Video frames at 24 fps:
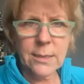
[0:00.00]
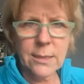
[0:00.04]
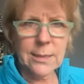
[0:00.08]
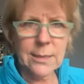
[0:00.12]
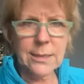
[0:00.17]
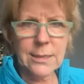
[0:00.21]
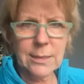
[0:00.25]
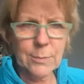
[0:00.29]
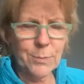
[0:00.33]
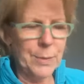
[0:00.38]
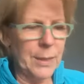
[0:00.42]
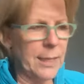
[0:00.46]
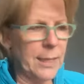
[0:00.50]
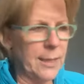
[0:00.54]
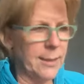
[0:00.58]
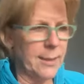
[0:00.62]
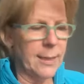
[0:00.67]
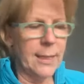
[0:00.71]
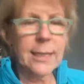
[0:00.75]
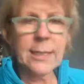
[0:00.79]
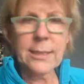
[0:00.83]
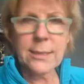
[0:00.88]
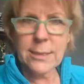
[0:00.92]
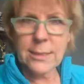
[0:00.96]
is his big
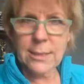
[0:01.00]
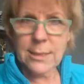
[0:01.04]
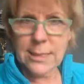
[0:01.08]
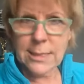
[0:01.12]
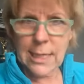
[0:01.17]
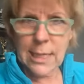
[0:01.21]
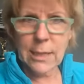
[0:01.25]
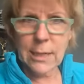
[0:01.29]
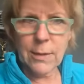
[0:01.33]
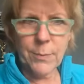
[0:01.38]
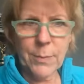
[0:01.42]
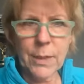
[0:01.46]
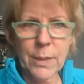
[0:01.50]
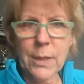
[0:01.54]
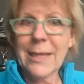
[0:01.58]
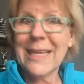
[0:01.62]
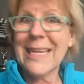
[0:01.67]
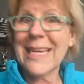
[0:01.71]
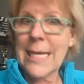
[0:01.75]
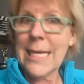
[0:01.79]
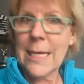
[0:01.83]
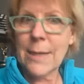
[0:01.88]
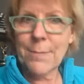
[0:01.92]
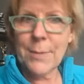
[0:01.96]
thing in
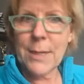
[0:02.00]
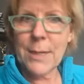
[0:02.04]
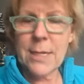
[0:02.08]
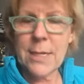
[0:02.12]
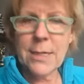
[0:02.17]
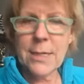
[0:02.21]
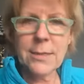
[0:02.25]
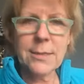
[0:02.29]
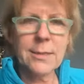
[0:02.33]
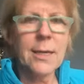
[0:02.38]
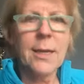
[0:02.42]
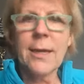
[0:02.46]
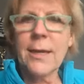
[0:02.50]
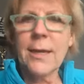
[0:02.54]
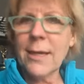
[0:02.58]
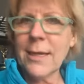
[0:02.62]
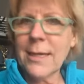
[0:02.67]
sustainability and bees.